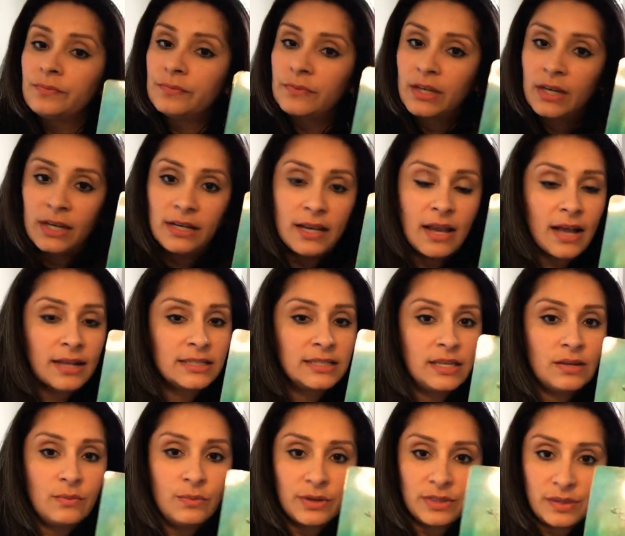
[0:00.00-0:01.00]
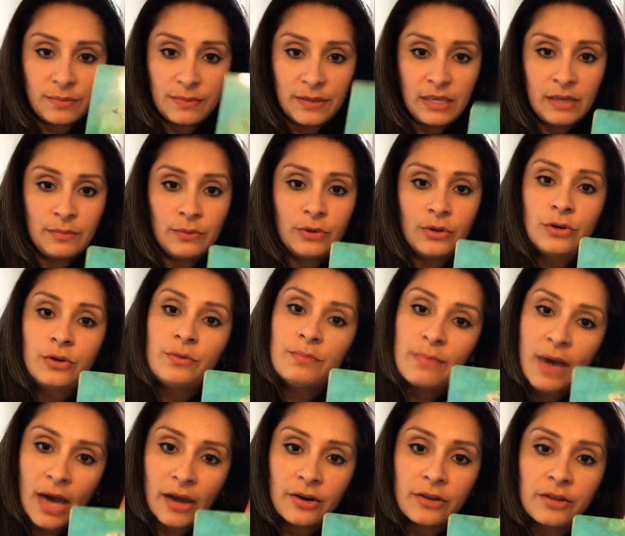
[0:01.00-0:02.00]
connecting with the people who
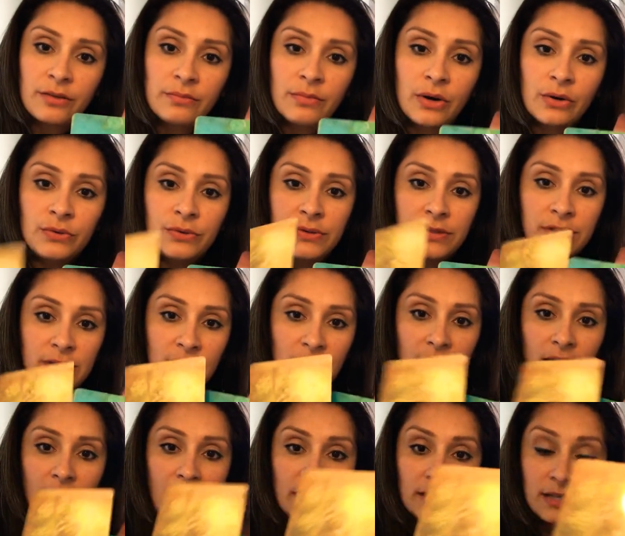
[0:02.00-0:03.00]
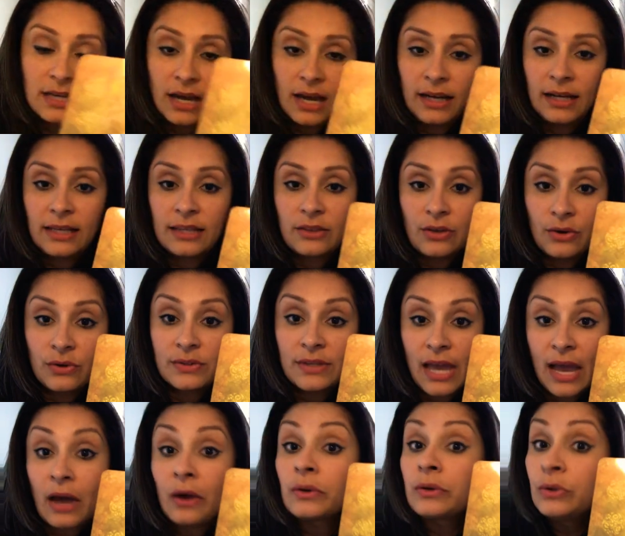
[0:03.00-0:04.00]
matter the most and cutting those
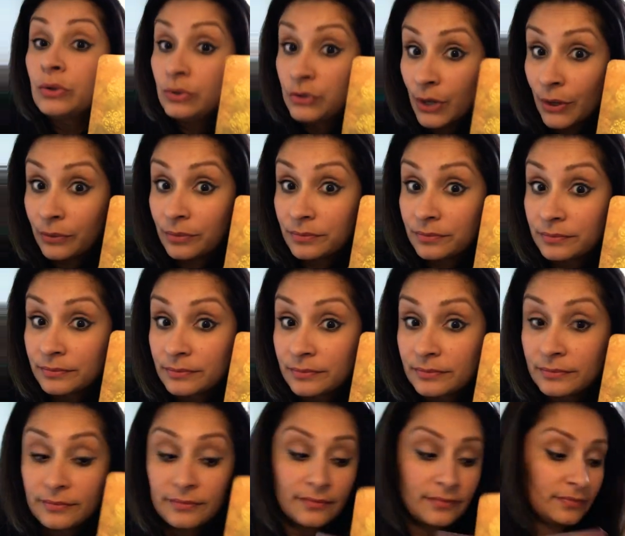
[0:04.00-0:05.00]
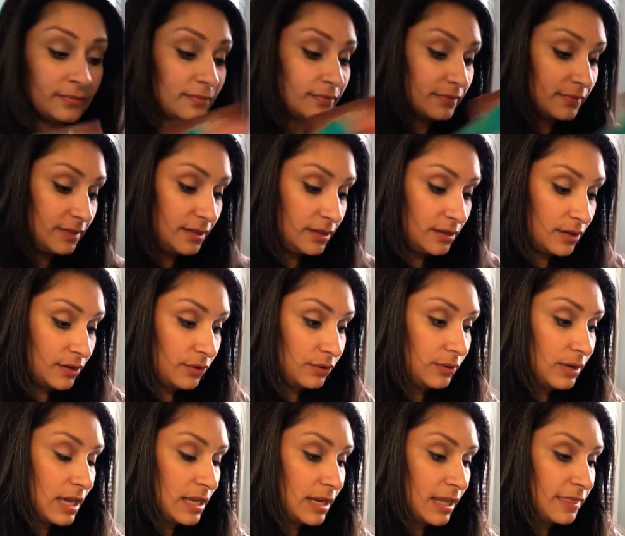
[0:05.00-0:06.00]
out who don't,
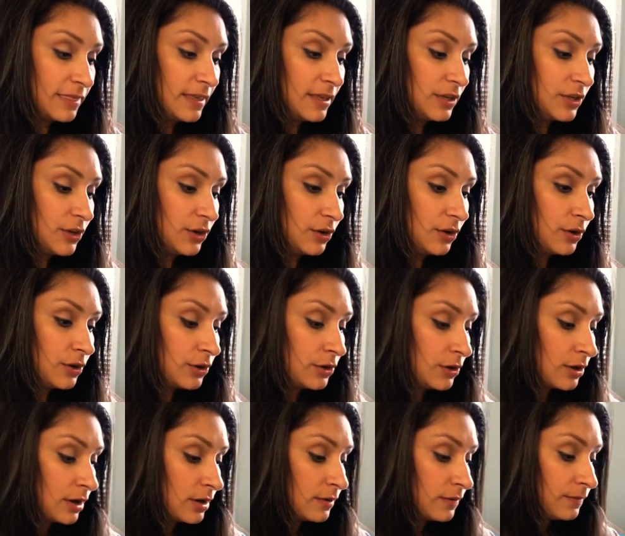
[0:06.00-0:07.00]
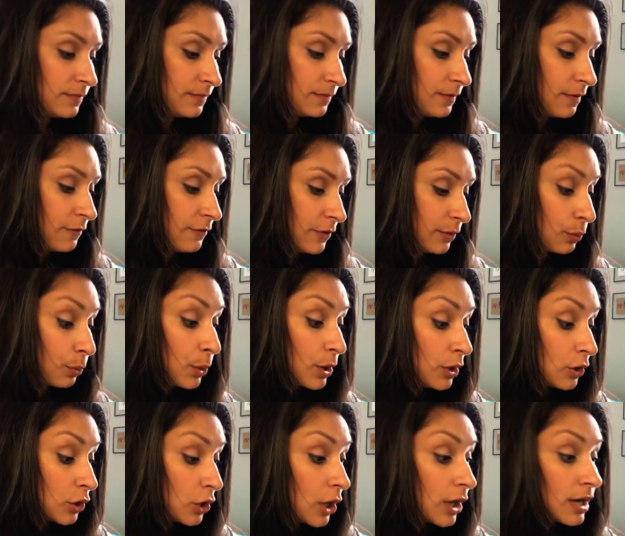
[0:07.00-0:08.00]
and I think you're going to feel
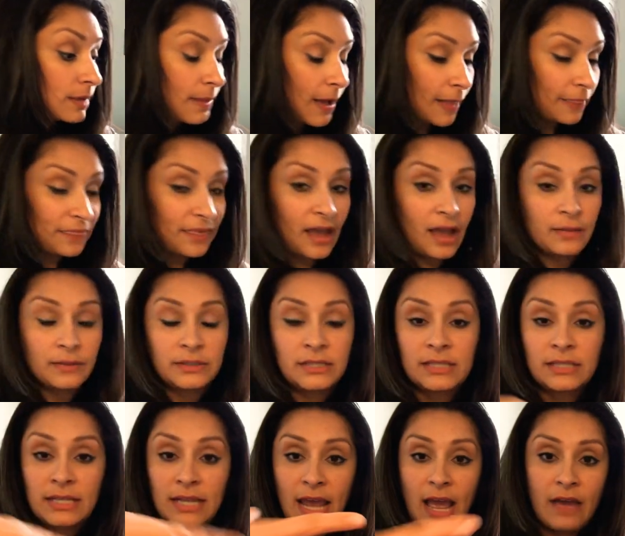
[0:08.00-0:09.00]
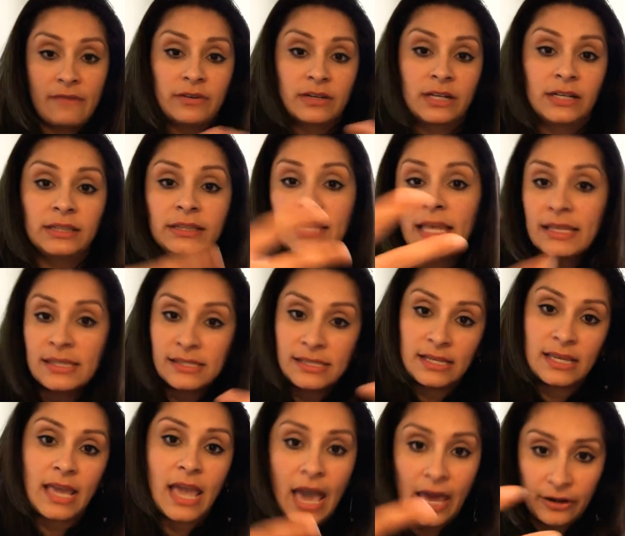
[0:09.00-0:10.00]
real good about that, because it's going to have a
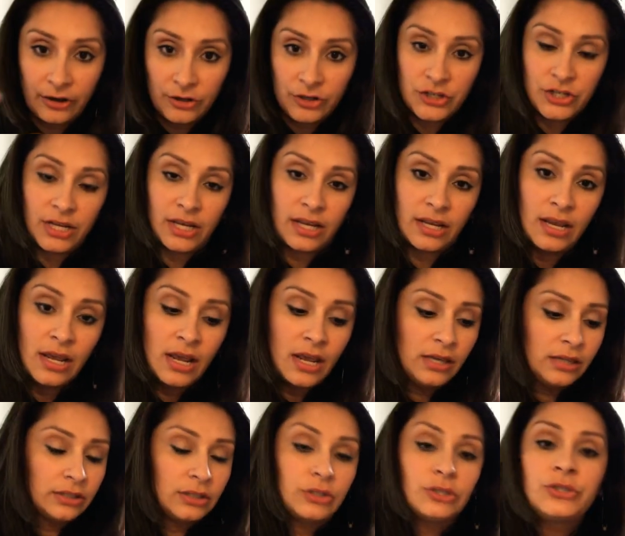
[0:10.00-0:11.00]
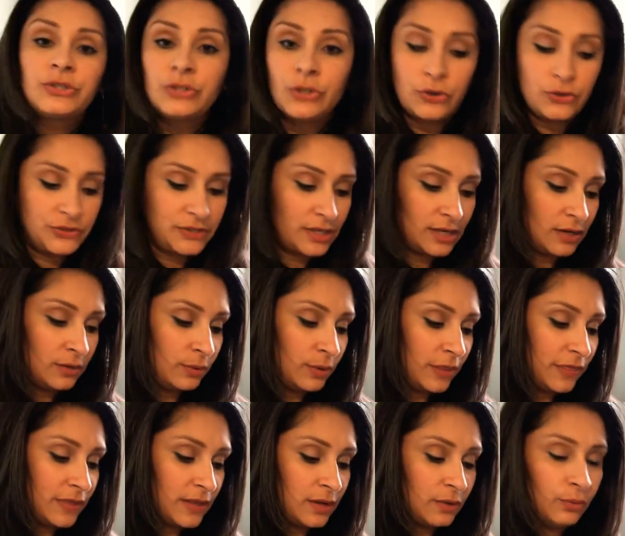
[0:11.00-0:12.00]
cleansing energy associated
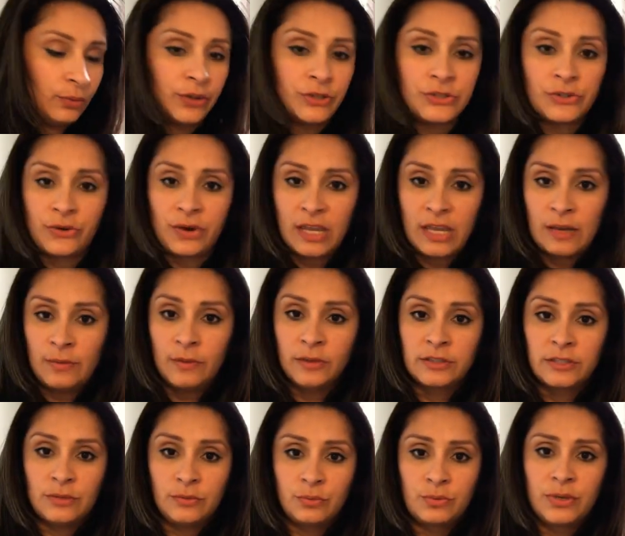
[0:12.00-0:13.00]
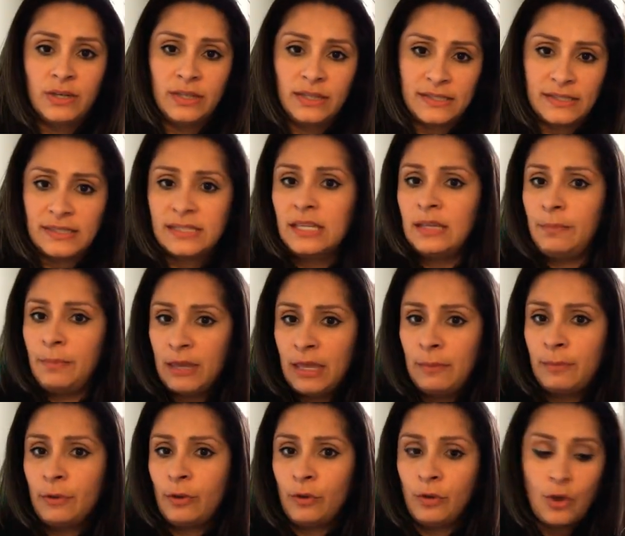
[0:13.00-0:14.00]
with it once you're able to really see
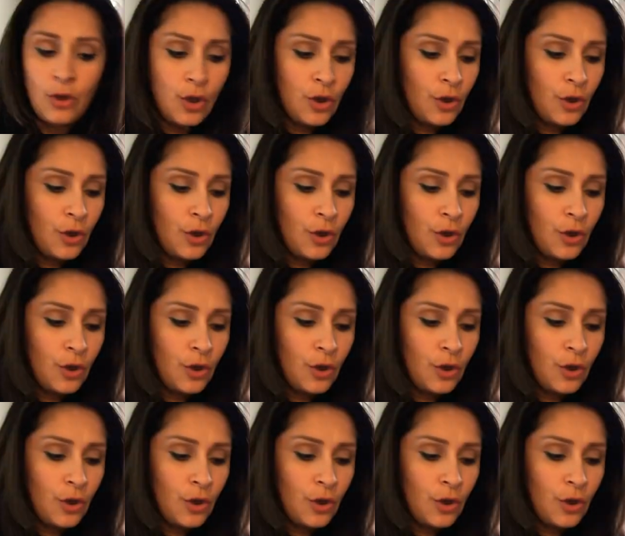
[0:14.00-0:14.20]
people